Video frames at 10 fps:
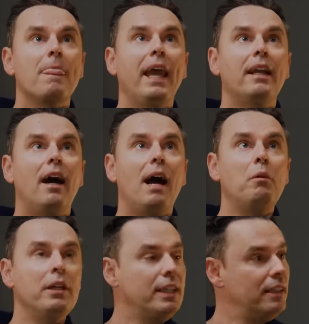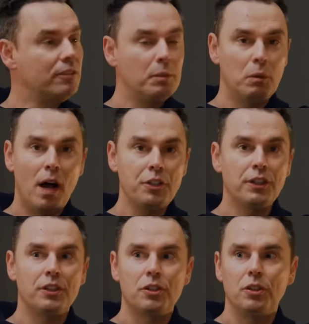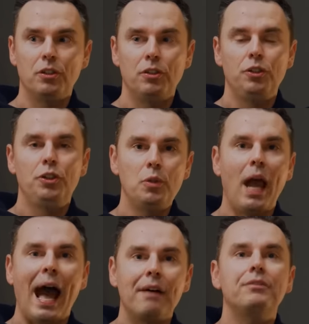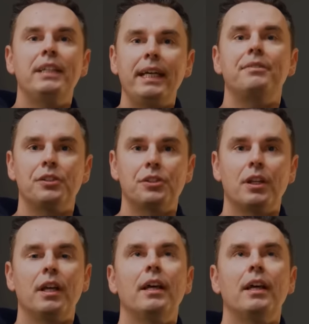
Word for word: And I want to tell everybody watching this, you have gifts